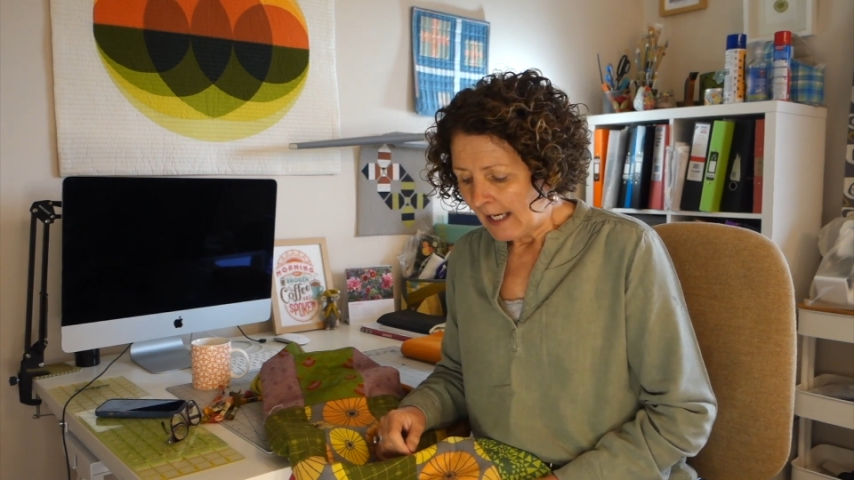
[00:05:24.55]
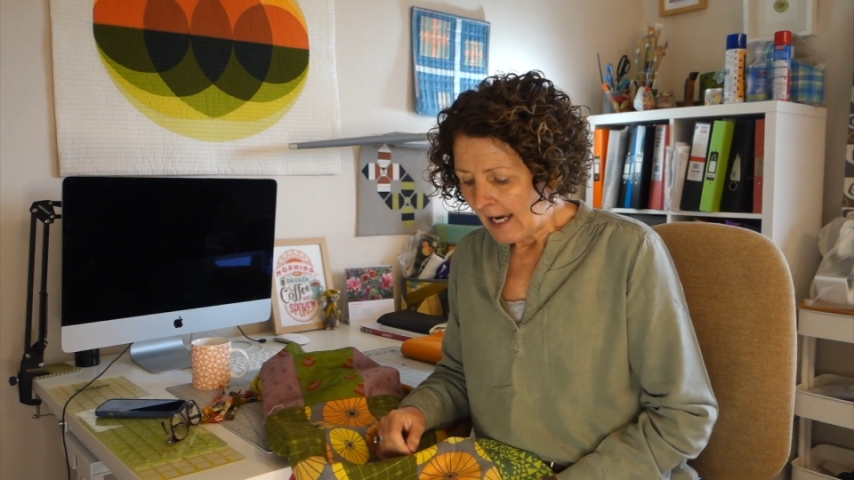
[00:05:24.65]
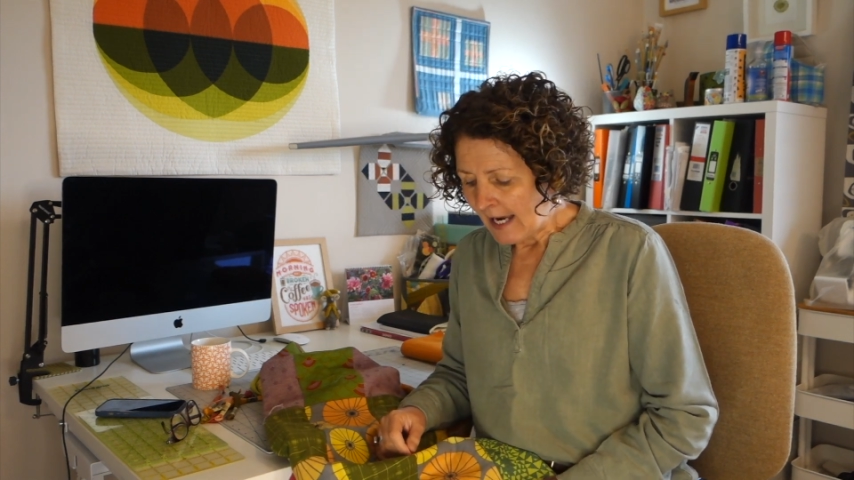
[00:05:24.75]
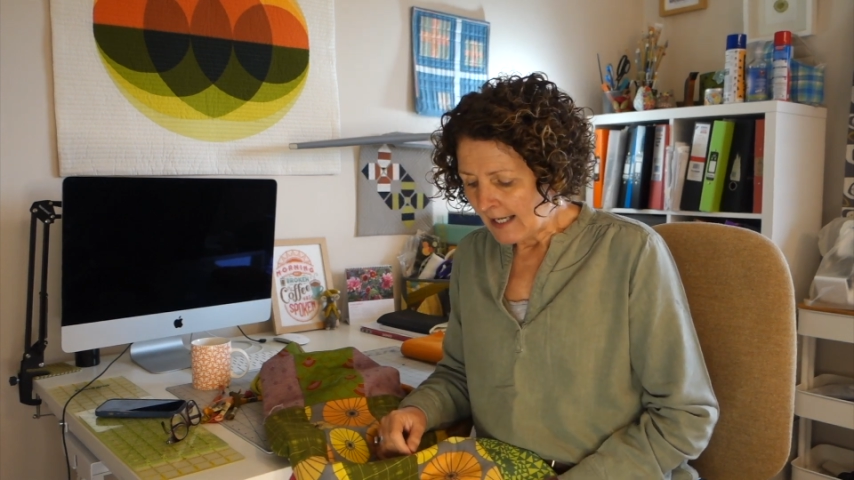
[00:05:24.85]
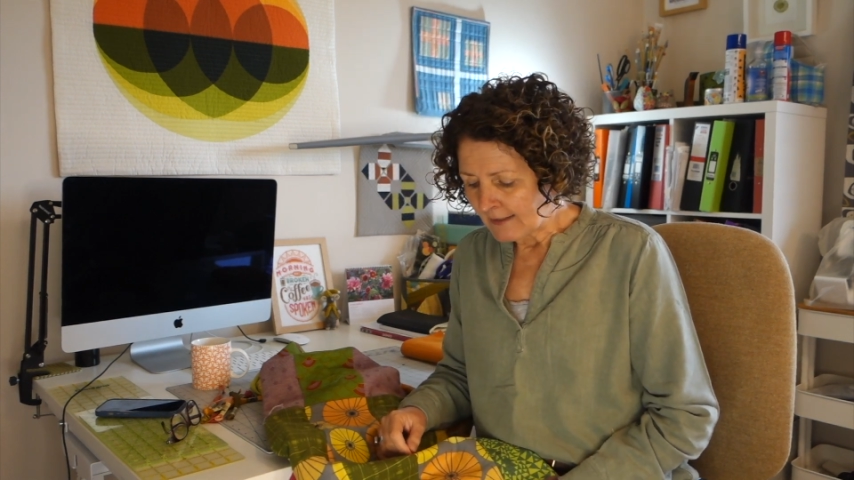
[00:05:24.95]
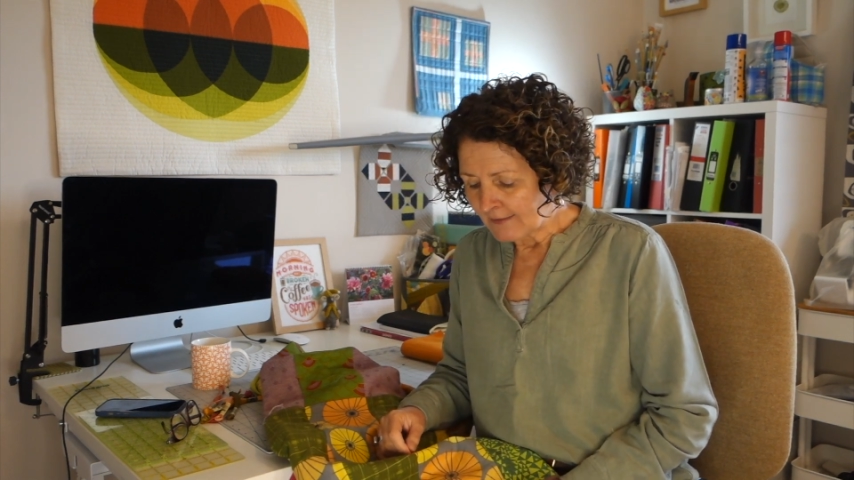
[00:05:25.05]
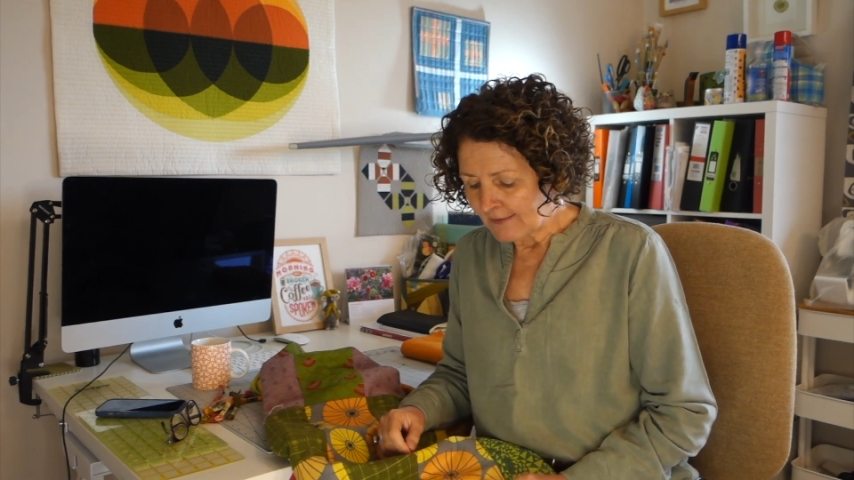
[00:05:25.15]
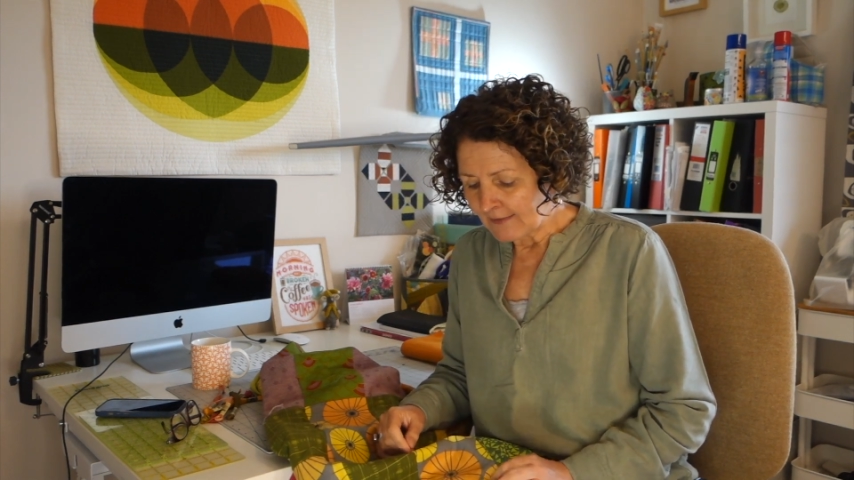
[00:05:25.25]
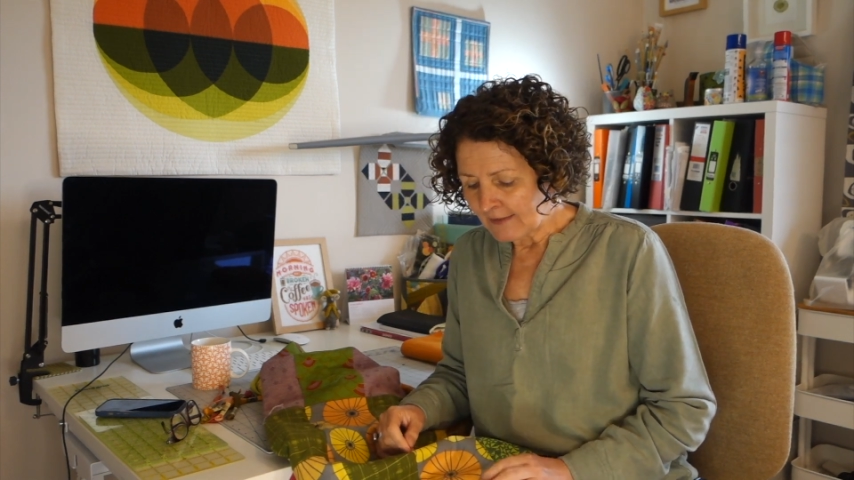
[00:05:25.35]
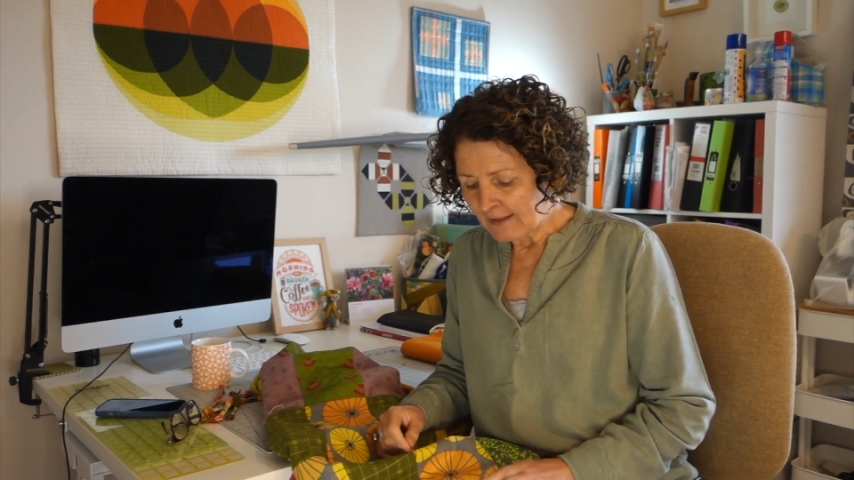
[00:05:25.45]
and
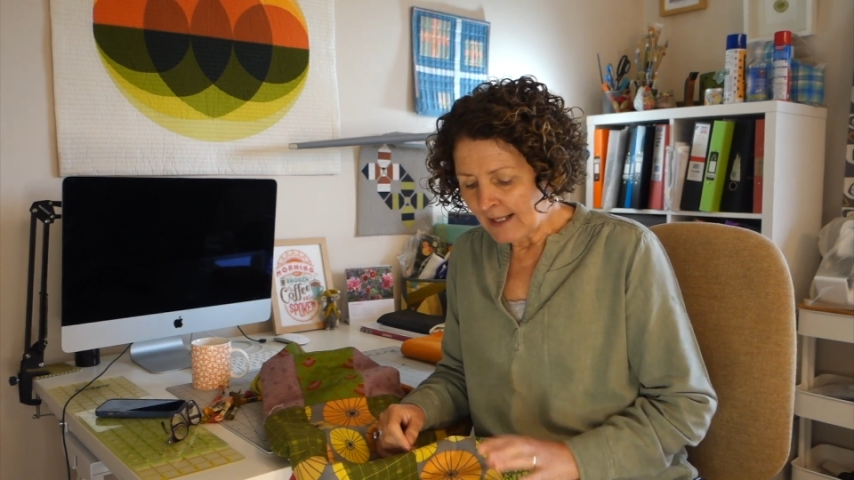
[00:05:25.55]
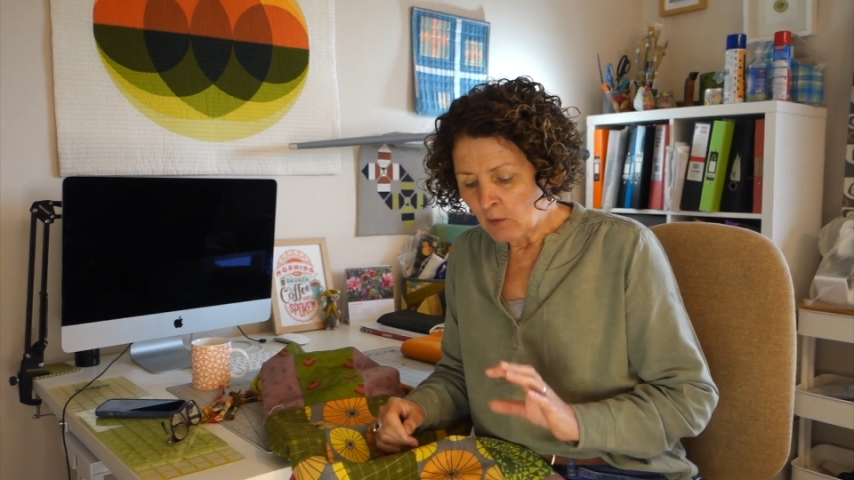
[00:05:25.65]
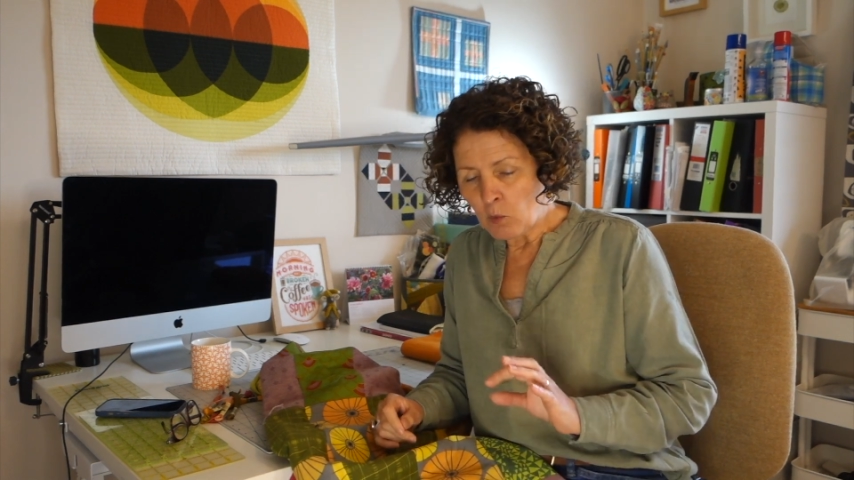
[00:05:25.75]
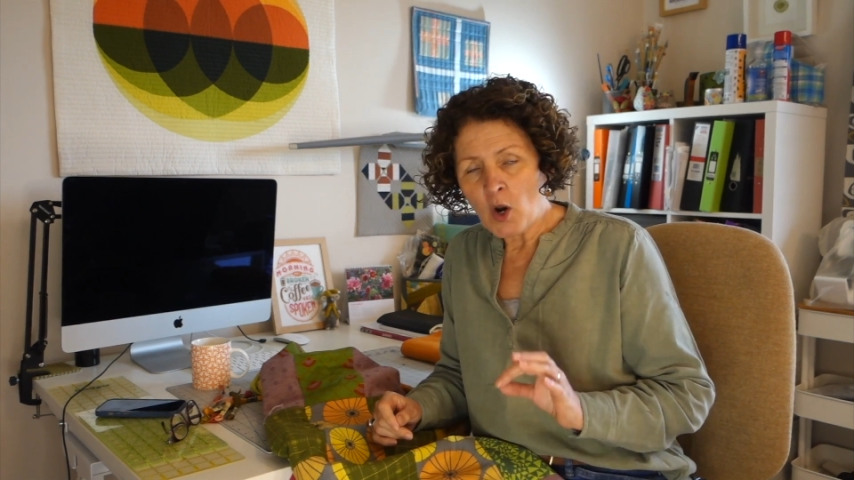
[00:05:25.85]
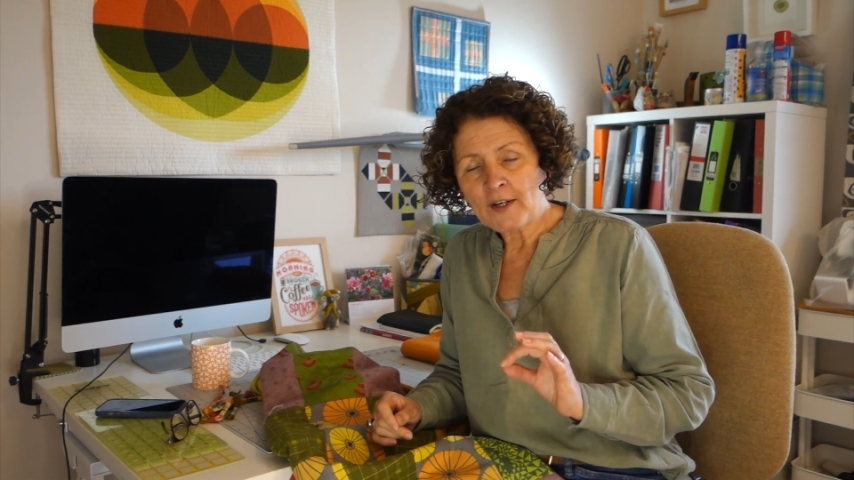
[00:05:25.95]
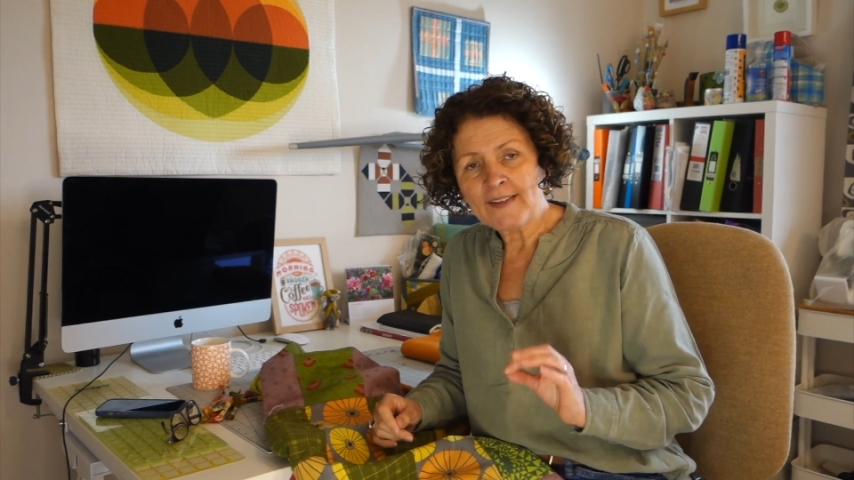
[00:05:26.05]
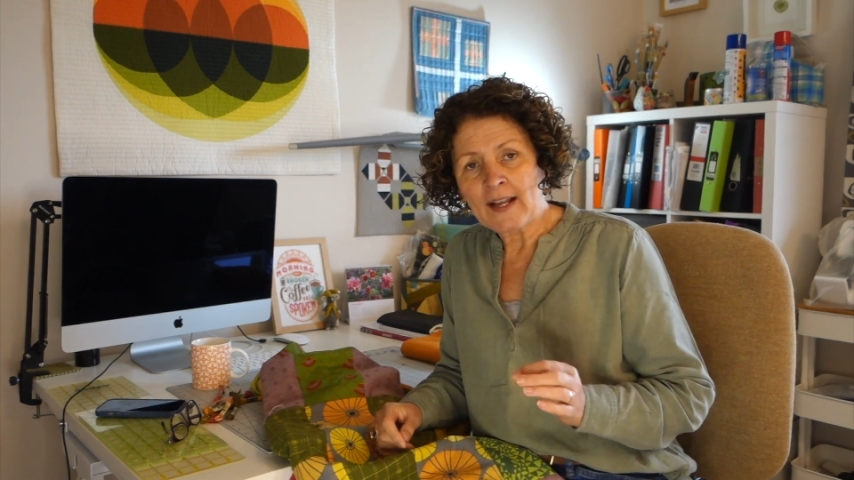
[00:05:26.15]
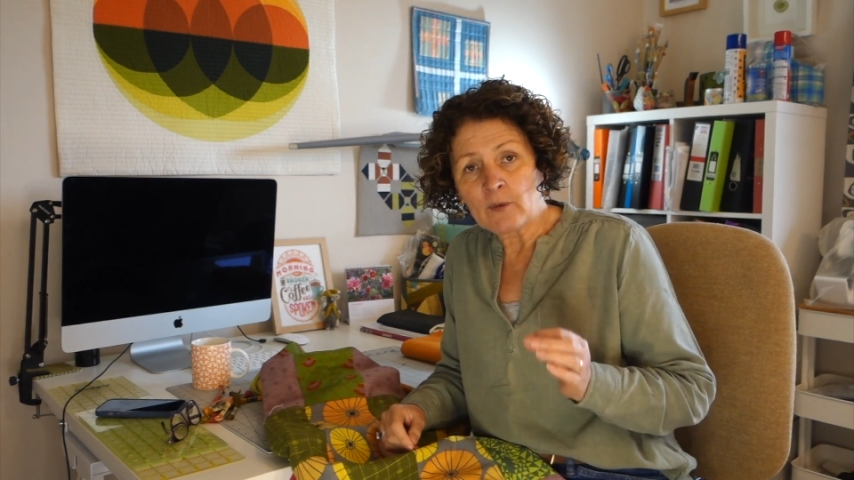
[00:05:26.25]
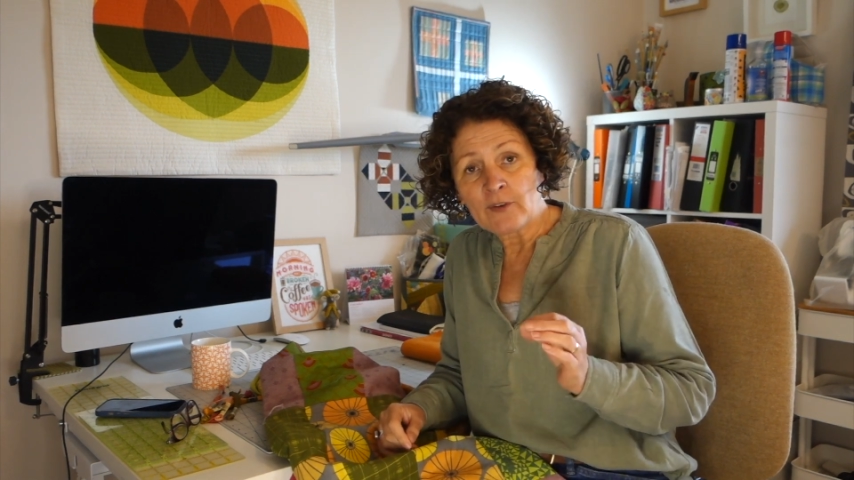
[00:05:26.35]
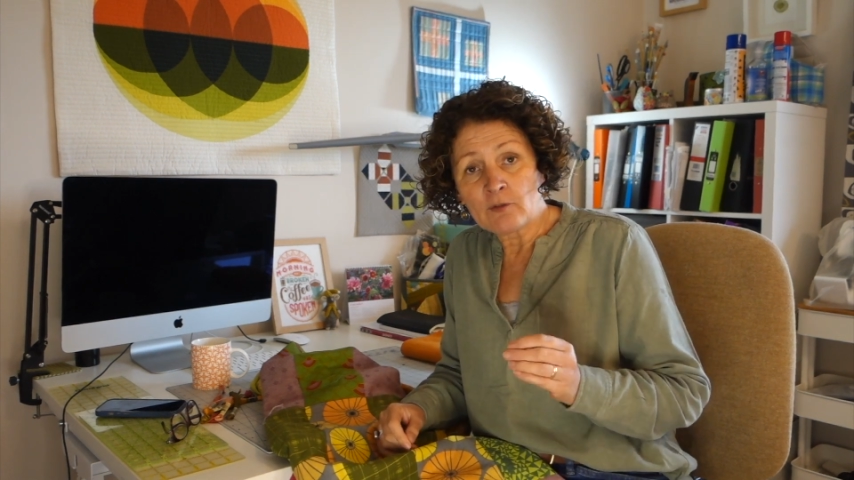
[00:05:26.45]
that works
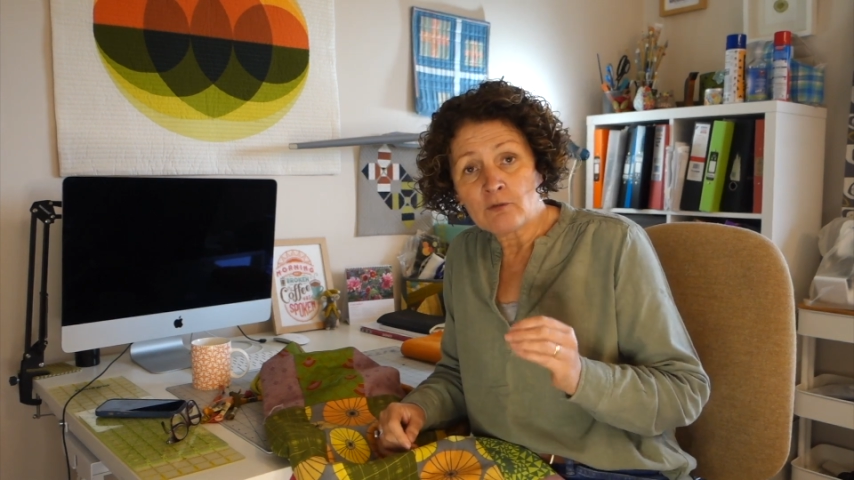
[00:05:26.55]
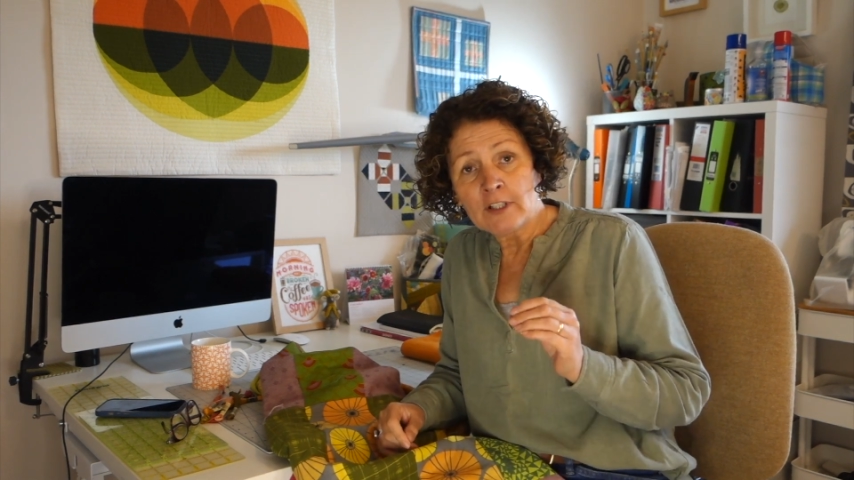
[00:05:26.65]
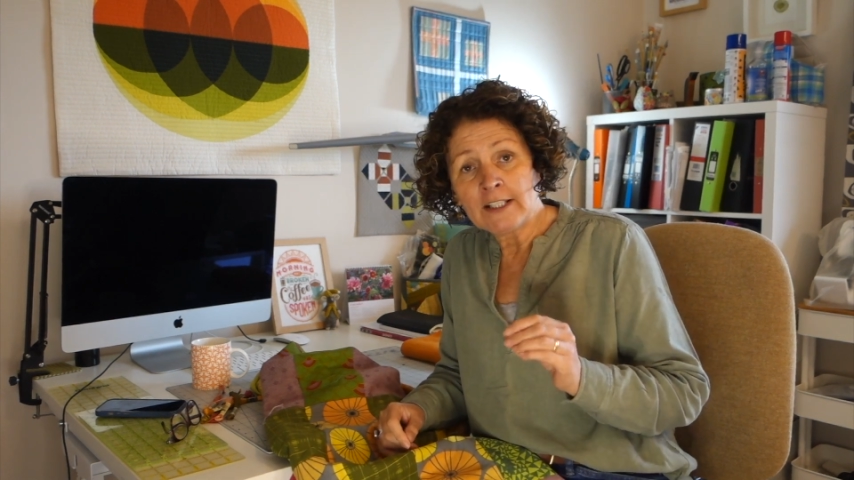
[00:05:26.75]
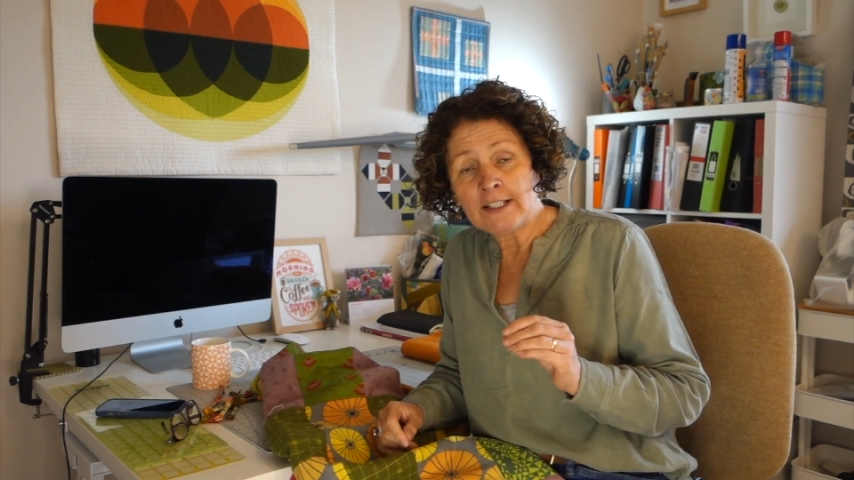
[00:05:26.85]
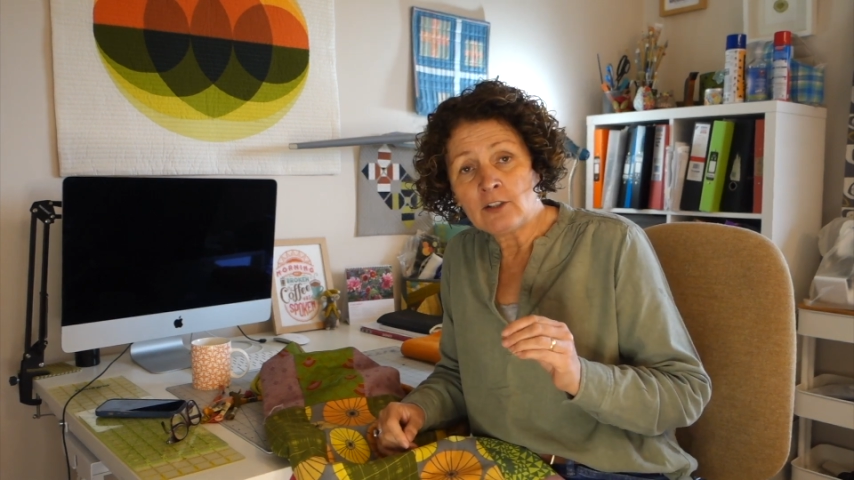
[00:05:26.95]
out as a really